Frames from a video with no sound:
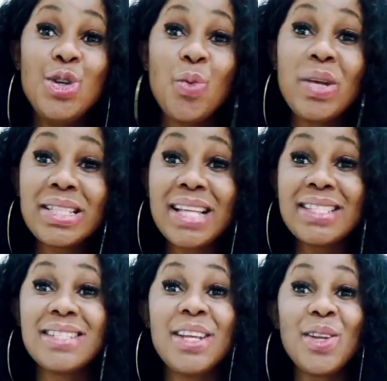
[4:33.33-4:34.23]
you will
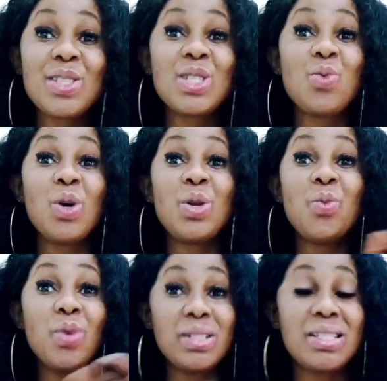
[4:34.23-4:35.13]
certainly not see what you
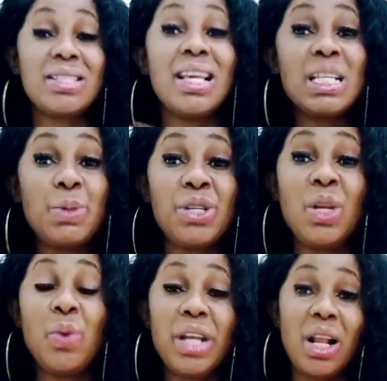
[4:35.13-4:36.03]
want to see,
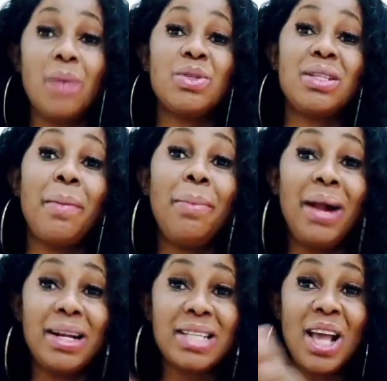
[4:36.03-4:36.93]
especially when it comes to the
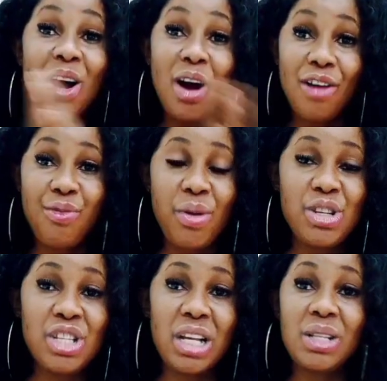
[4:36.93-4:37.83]
part of
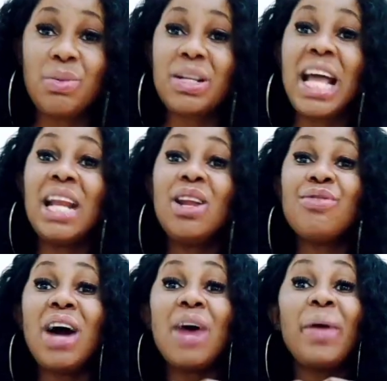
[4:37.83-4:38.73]
QueenCharlotte QueenCharlotte, but I
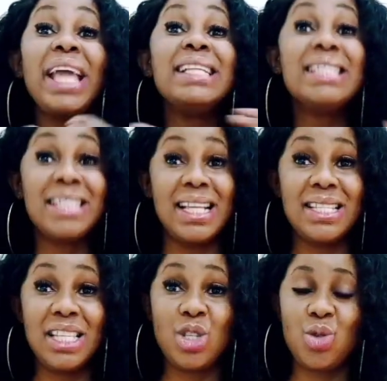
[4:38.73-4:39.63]
love how
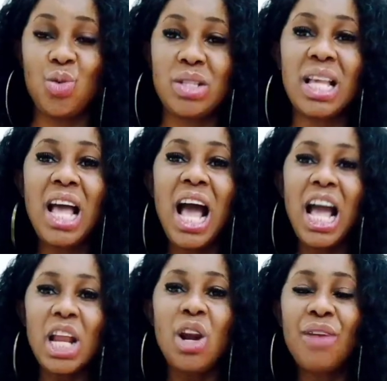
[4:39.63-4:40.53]
intense it was.
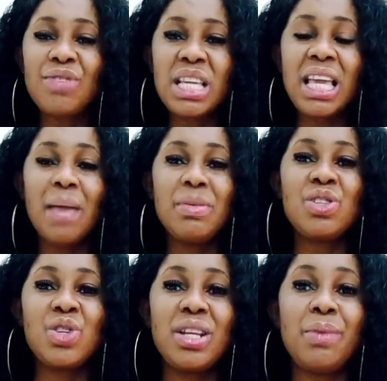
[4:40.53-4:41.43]
I love the
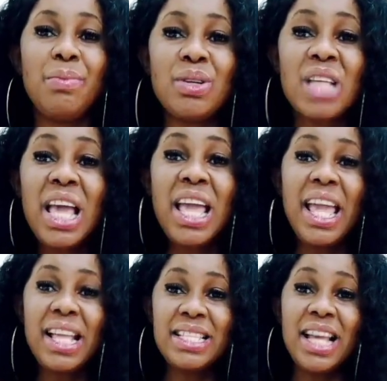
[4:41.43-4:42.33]
chemistry that both
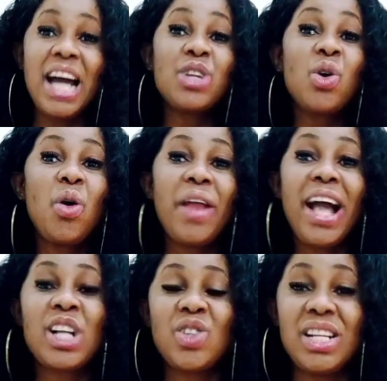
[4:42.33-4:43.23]
India and Korea
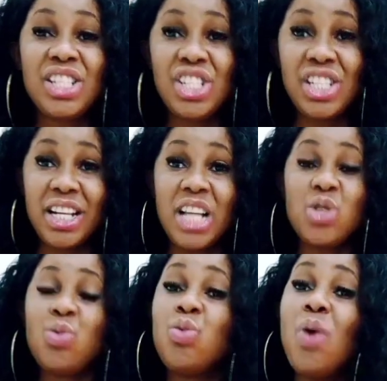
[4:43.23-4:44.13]
actually share, that
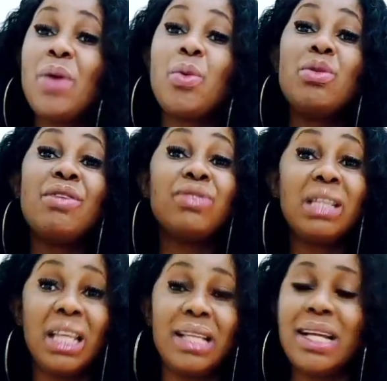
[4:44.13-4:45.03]
one will even
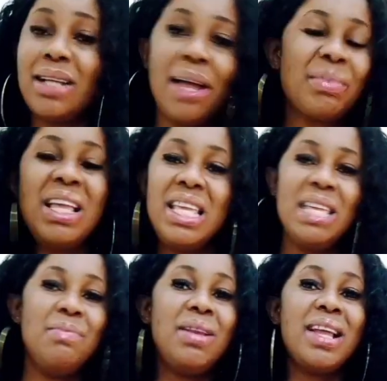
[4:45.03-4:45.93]
think that
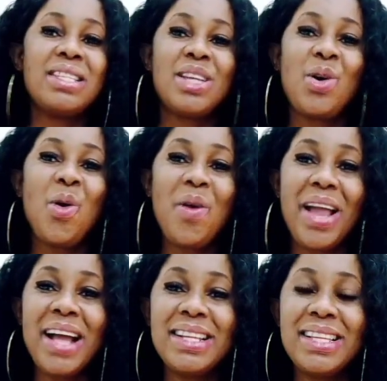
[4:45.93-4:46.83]
it be like say
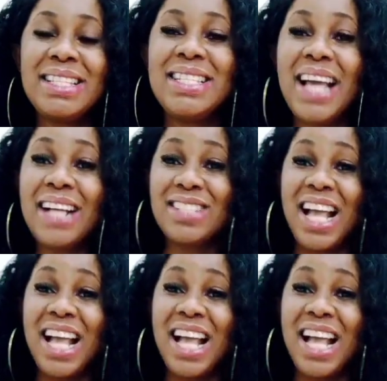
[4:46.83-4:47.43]
Korea and India are